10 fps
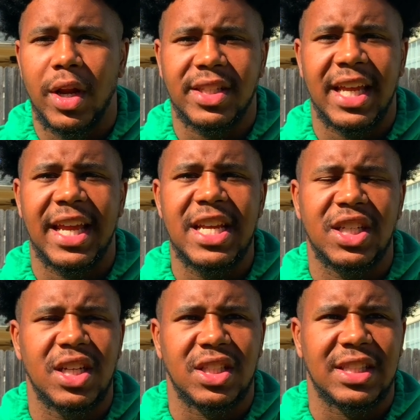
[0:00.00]
They saying he
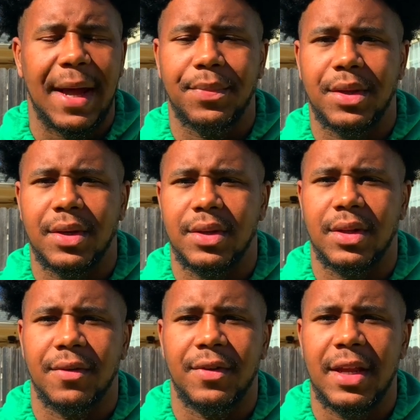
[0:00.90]
should have stopped the
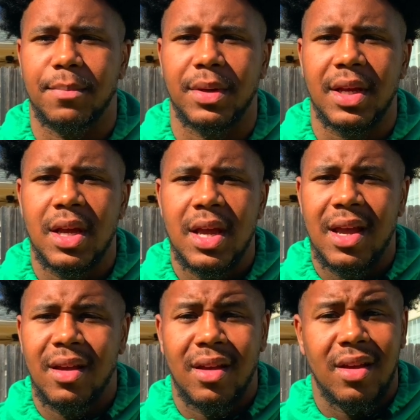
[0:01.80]
event, but
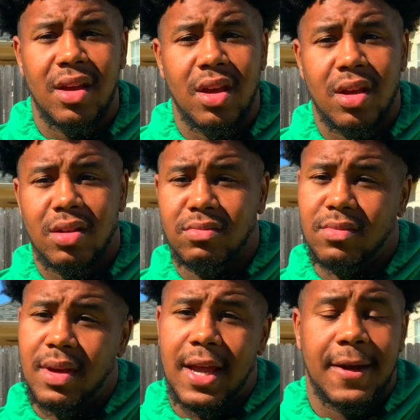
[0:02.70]

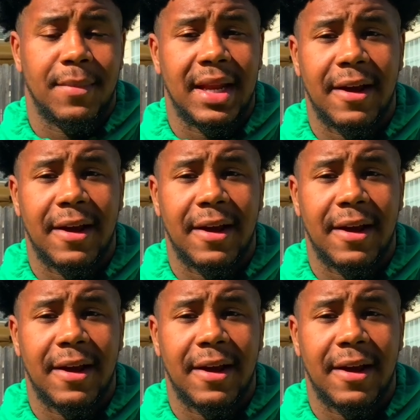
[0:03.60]
hey, man,